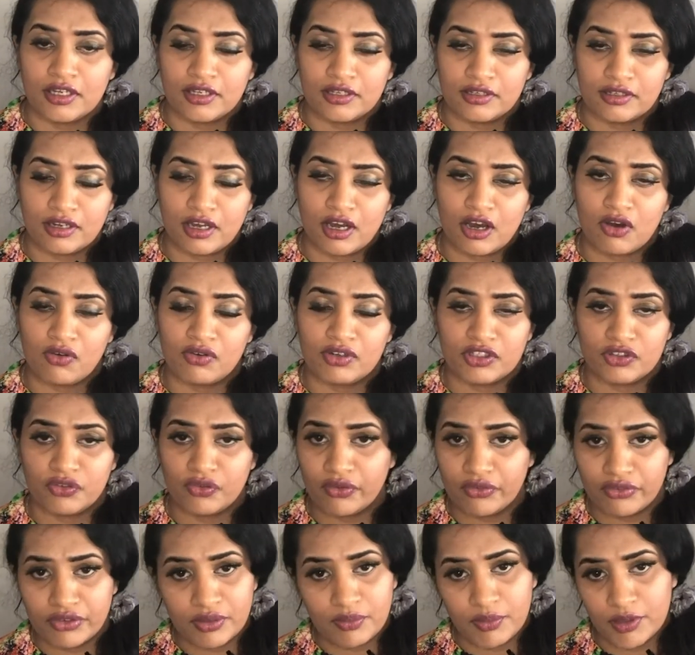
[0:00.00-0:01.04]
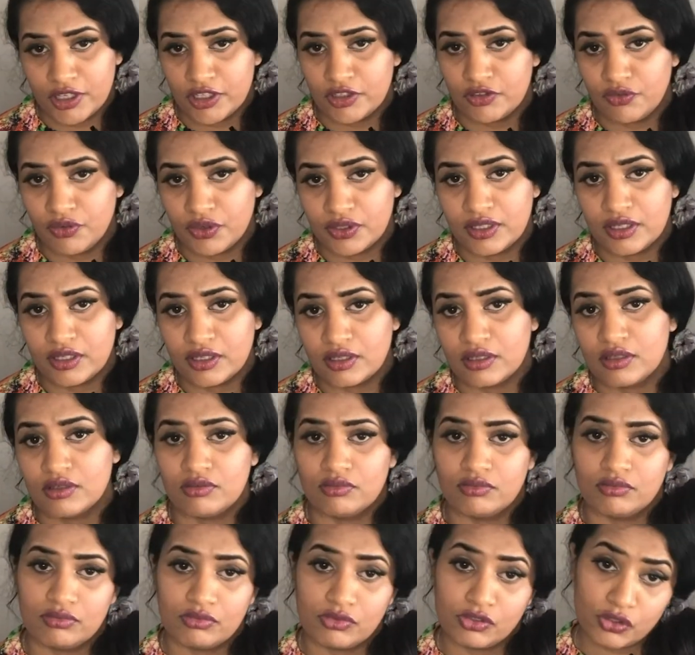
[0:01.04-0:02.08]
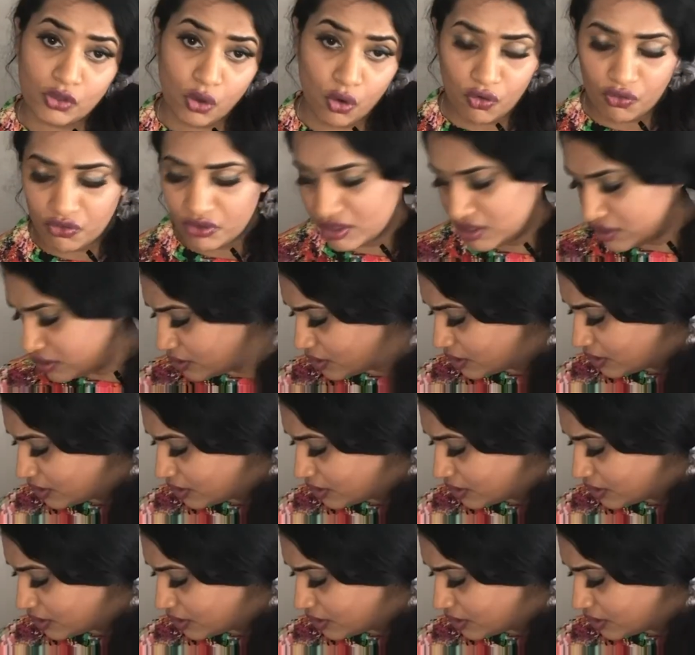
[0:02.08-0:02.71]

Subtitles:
Now it's 50 minutes for the TOEFL,